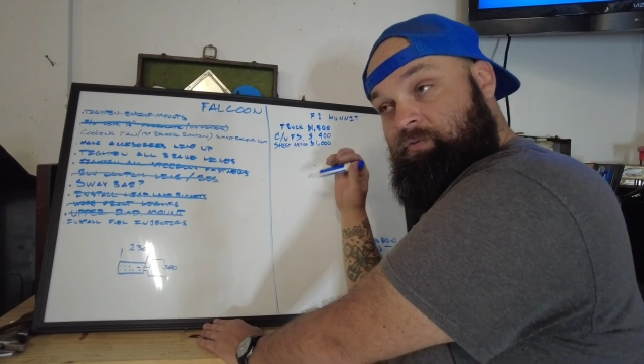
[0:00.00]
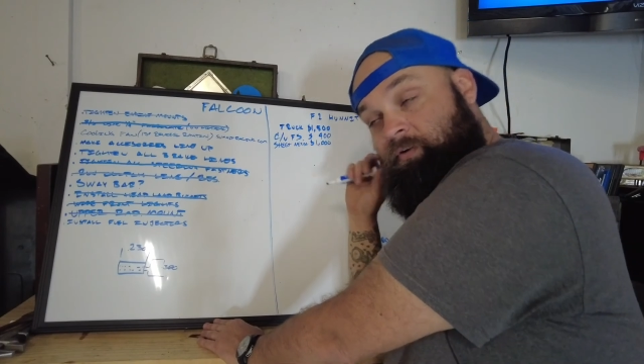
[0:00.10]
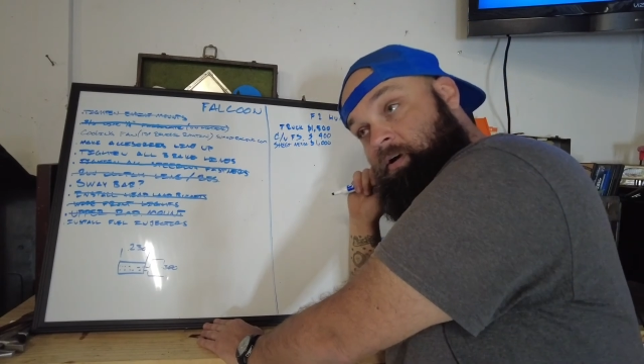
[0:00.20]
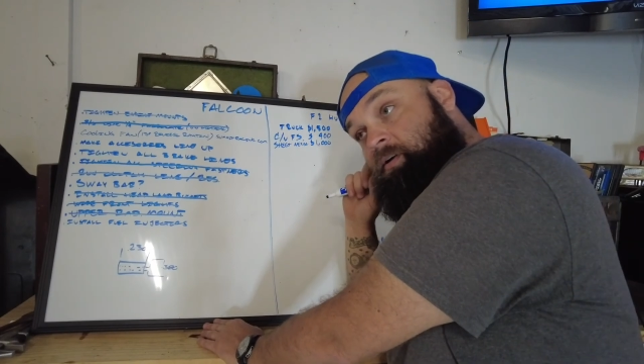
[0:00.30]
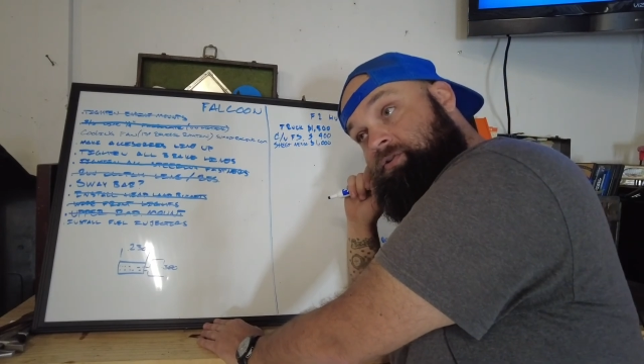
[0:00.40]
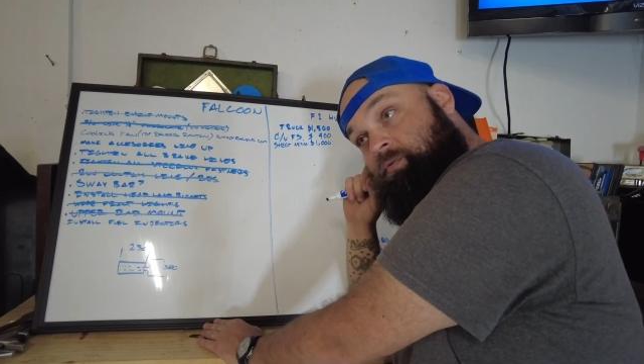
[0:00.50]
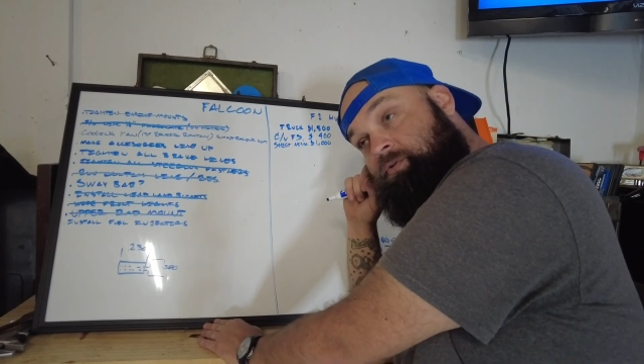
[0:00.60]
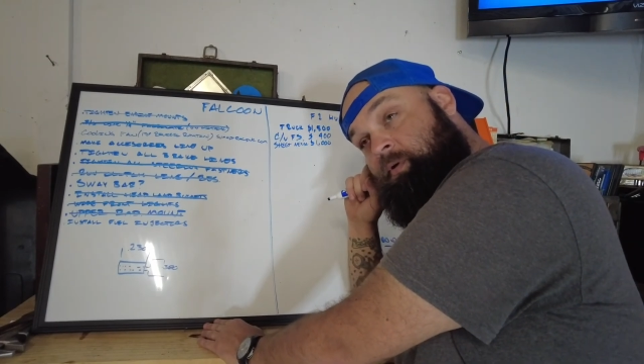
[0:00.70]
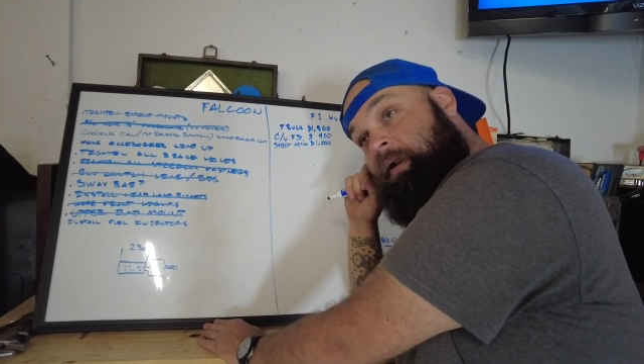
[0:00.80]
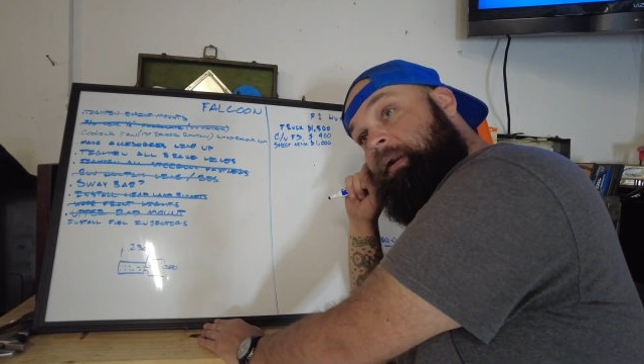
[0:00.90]
far. So we're
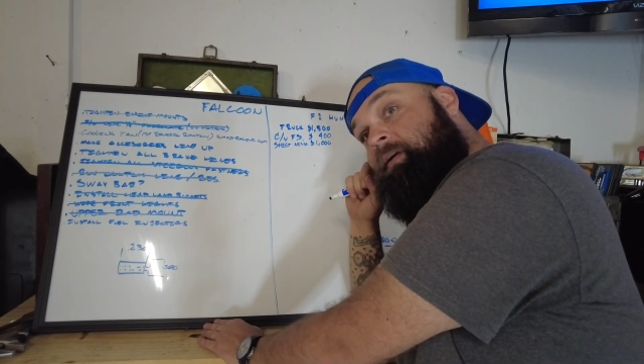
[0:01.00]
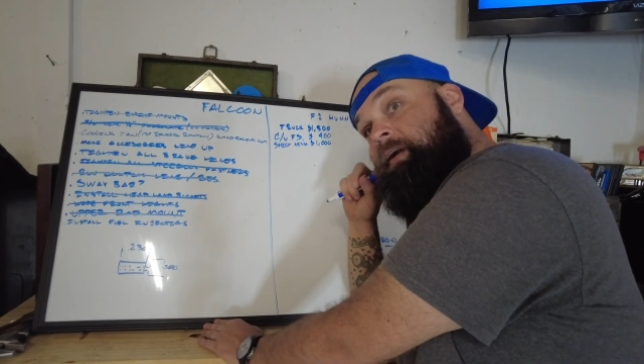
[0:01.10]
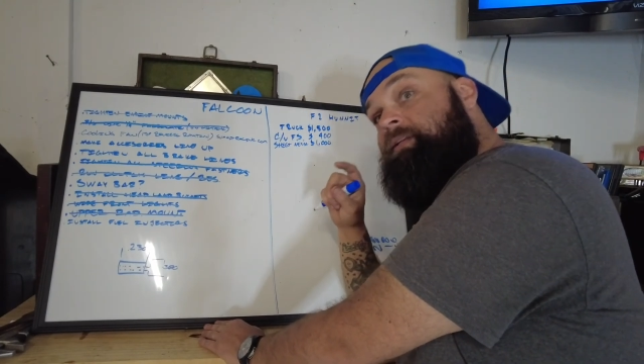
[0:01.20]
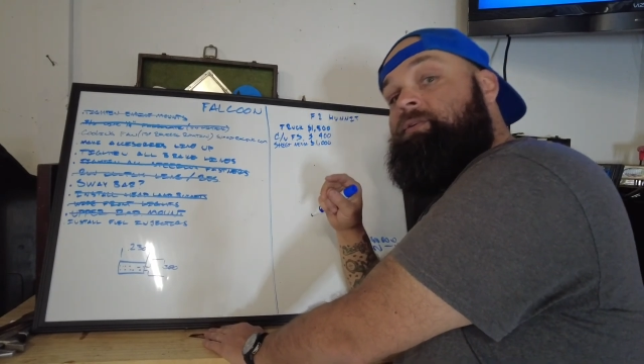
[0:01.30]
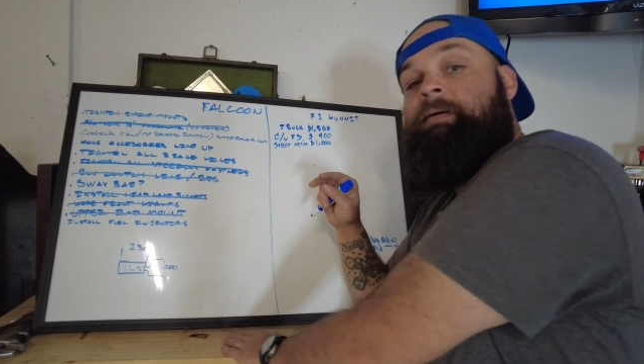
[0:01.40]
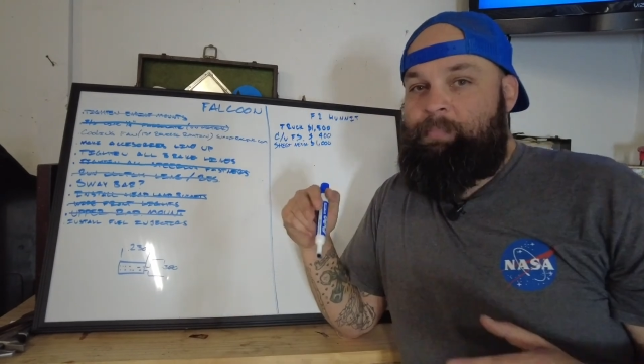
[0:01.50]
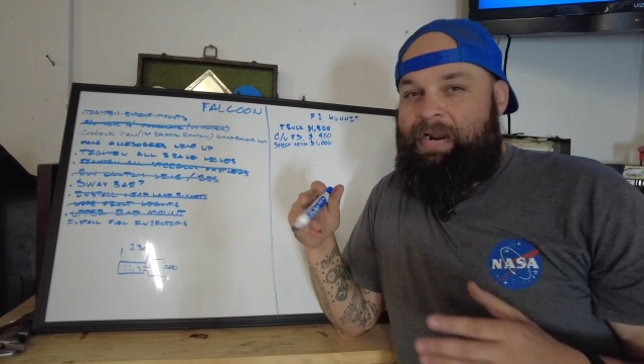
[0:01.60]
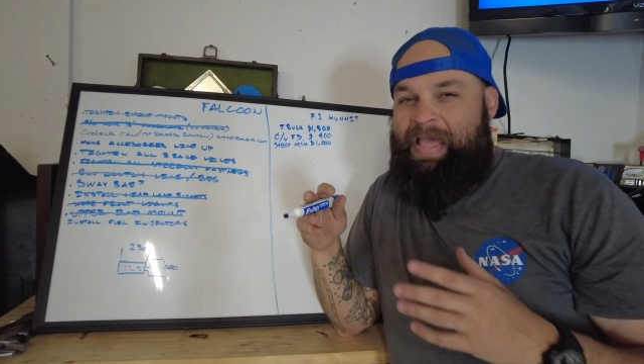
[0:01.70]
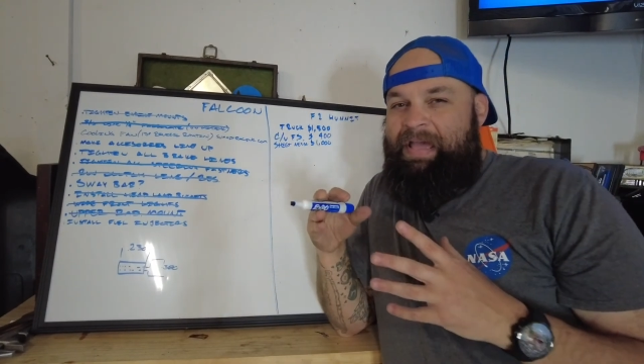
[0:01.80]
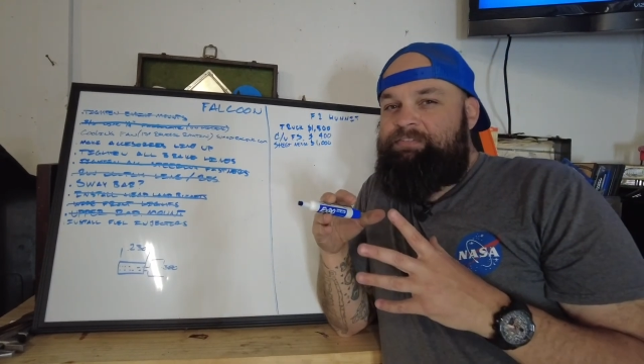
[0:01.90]
2,900 into it. But
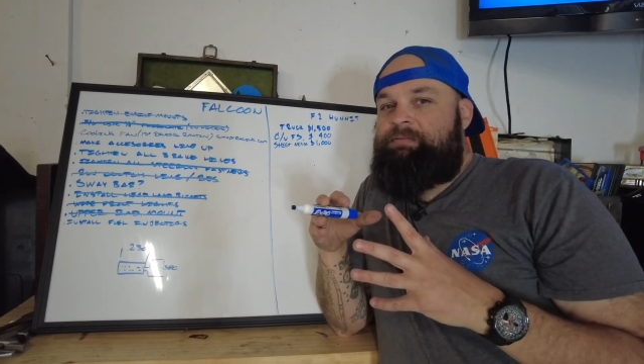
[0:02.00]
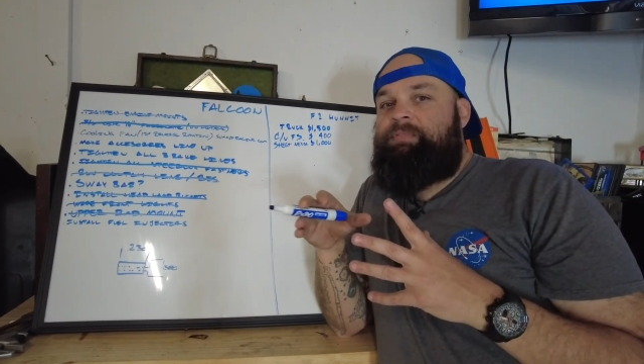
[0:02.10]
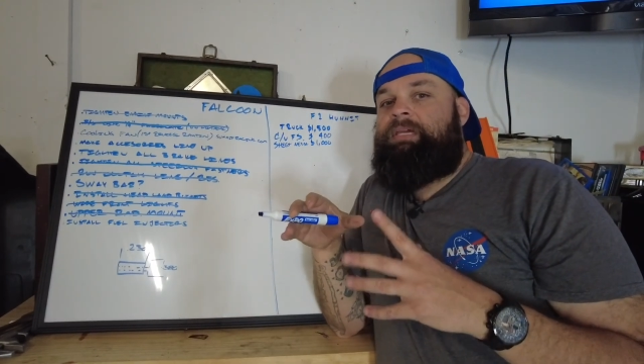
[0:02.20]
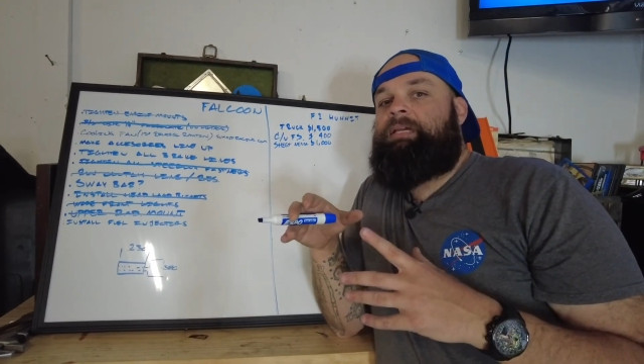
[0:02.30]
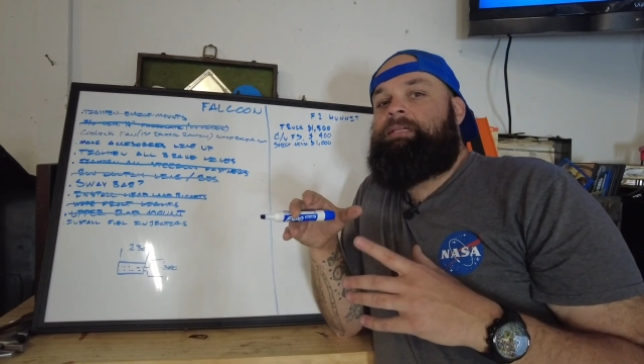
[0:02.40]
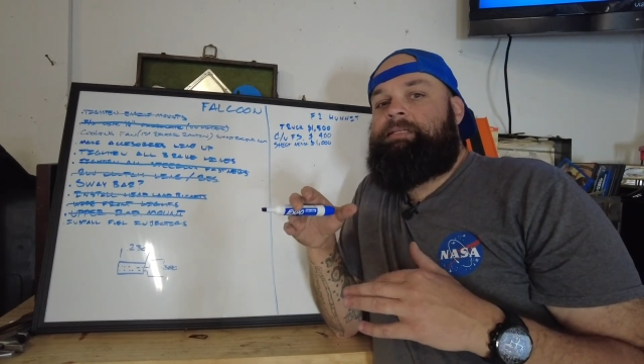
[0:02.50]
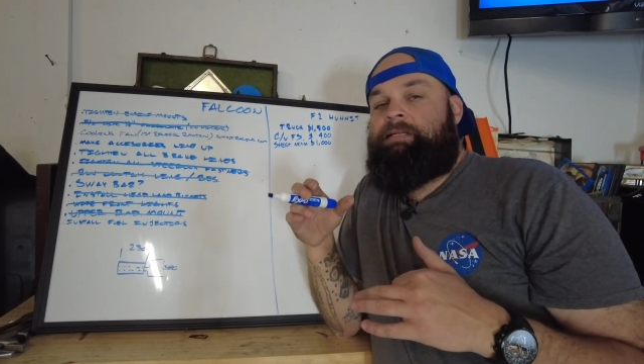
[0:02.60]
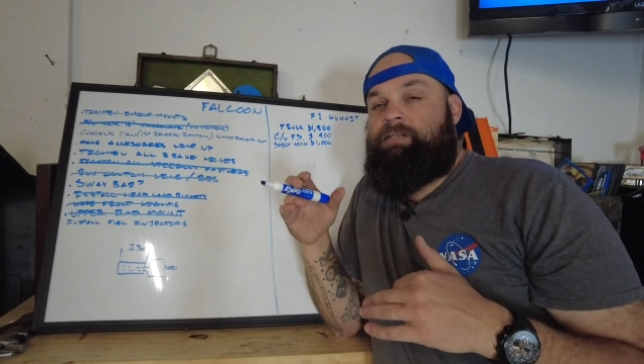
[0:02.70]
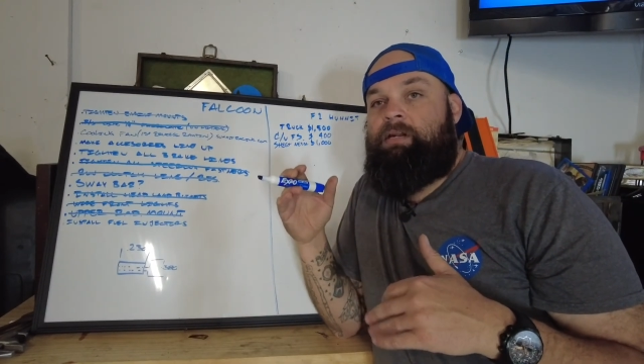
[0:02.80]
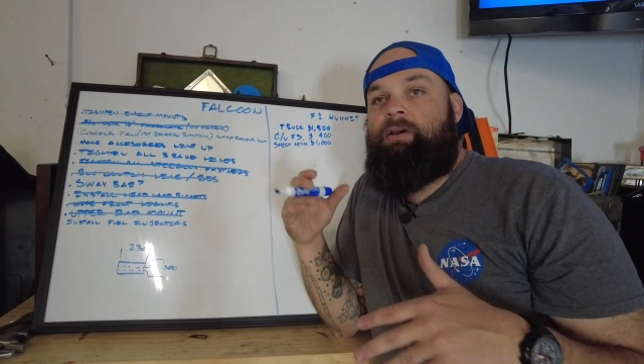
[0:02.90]
I have some things that
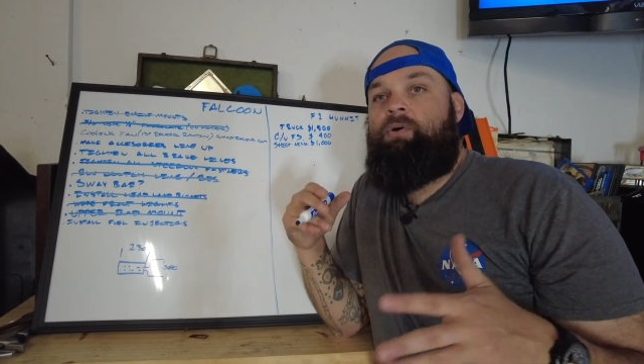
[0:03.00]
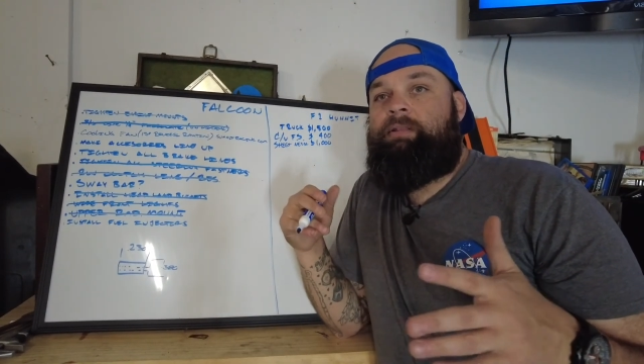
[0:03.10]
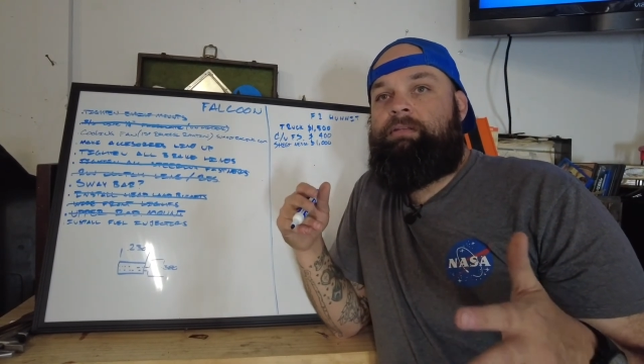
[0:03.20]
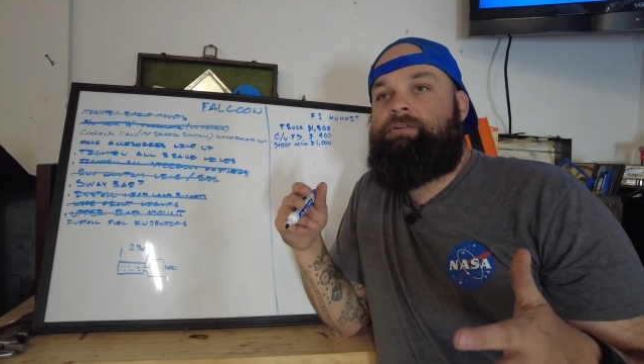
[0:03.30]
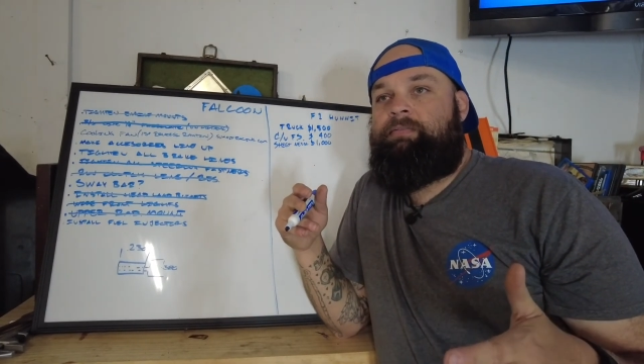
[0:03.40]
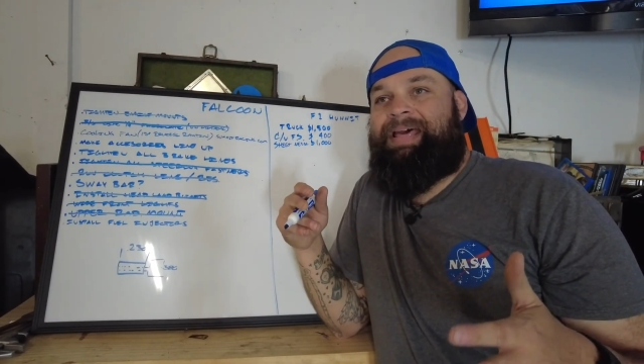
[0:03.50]
is going to go in the truck.